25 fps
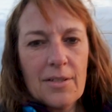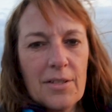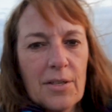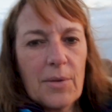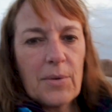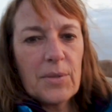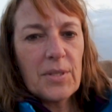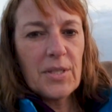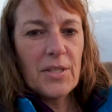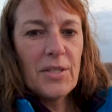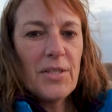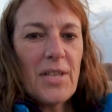
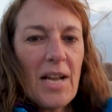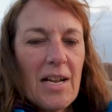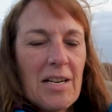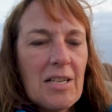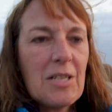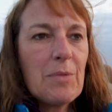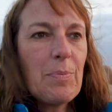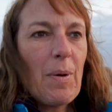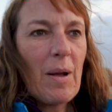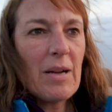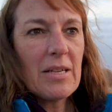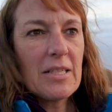So it's a
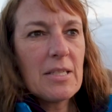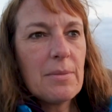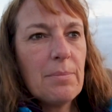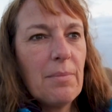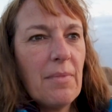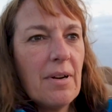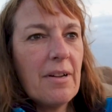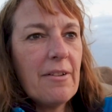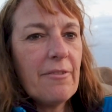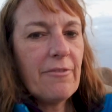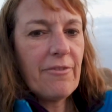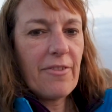dash back to
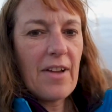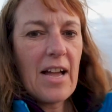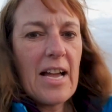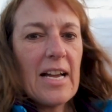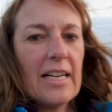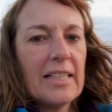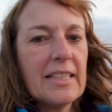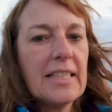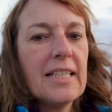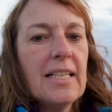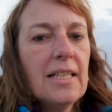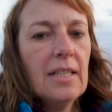my
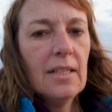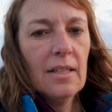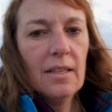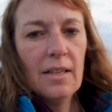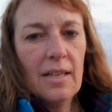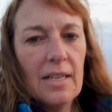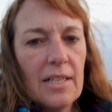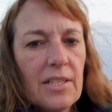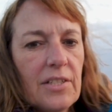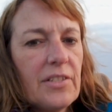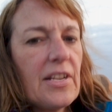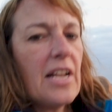van,
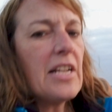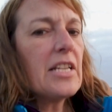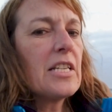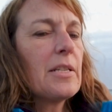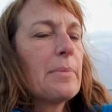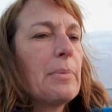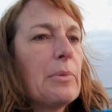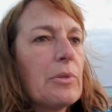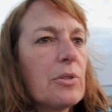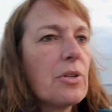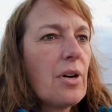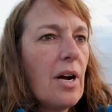a
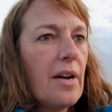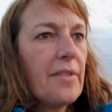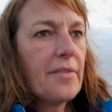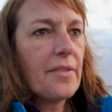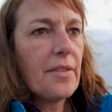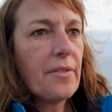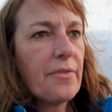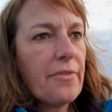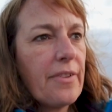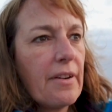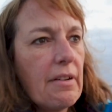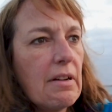sensible drive
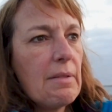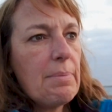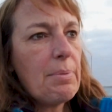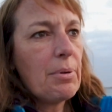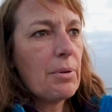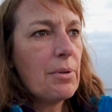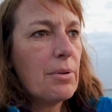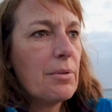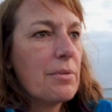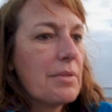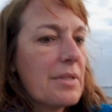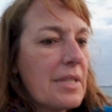to the ferry
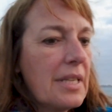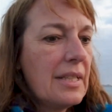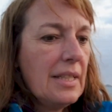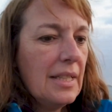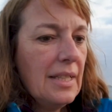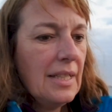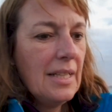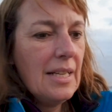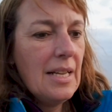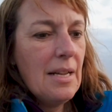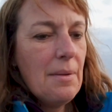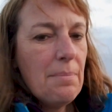port,
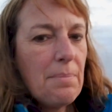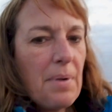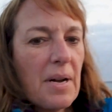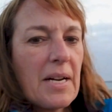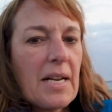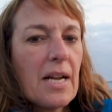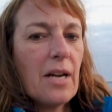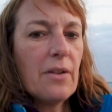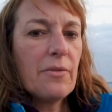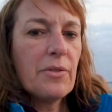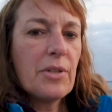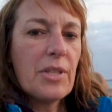
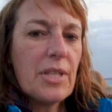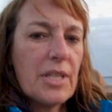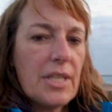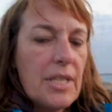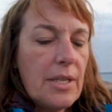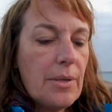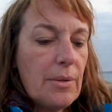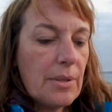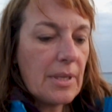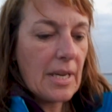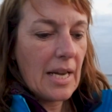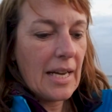back over to
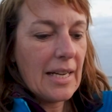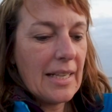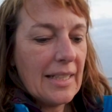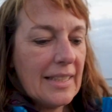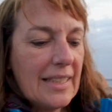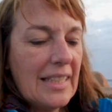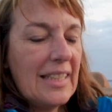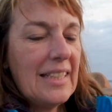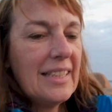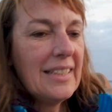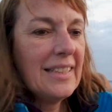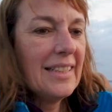the
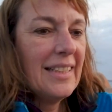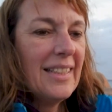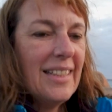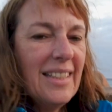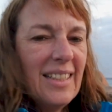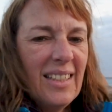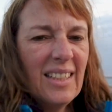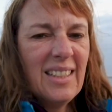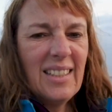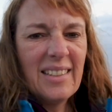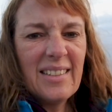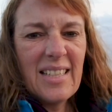UK,
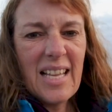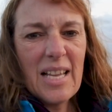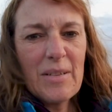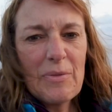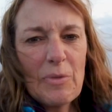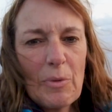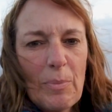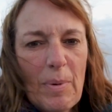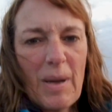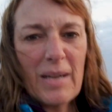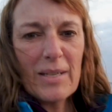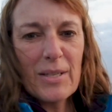and
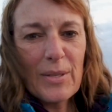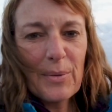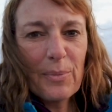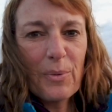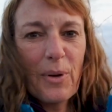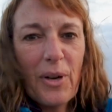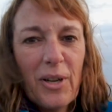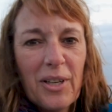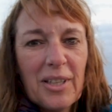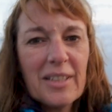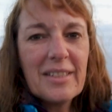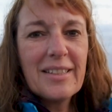therefore back to
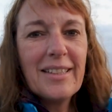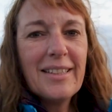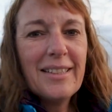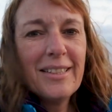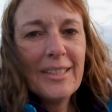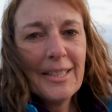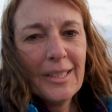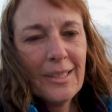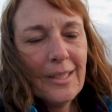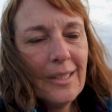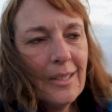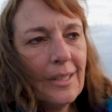work.
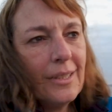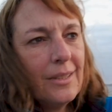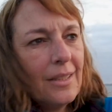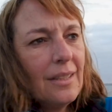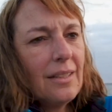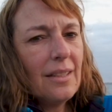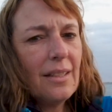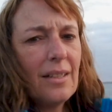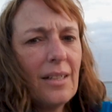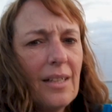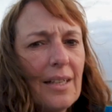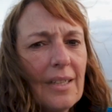
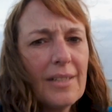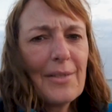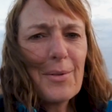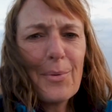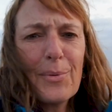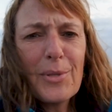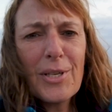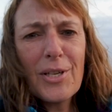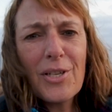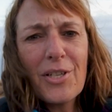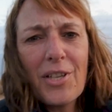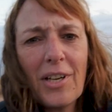Oh, it's
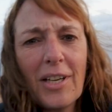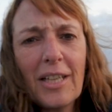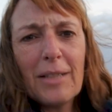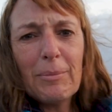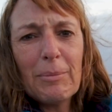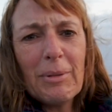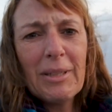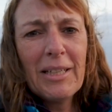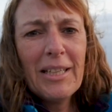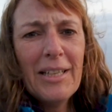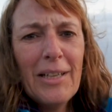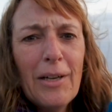always a
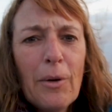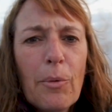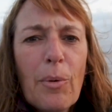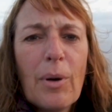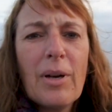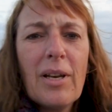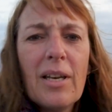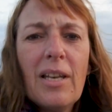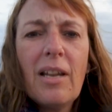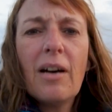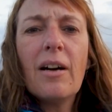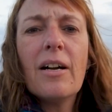shame
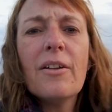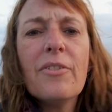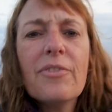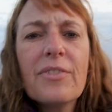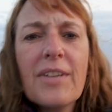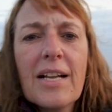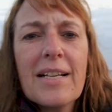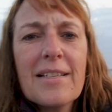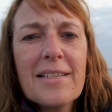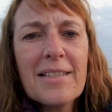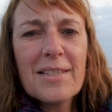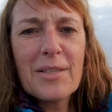when
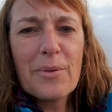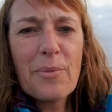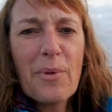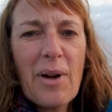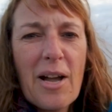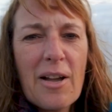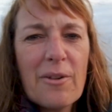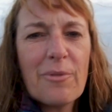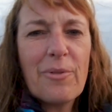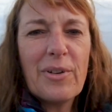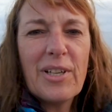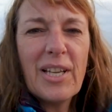life gets in the
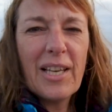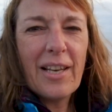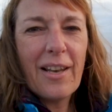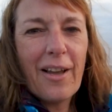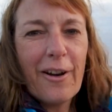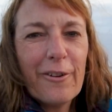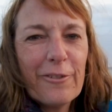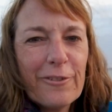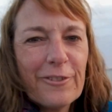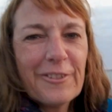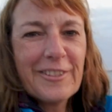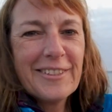way of what you
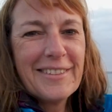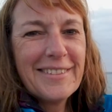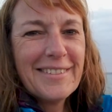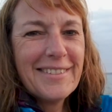love.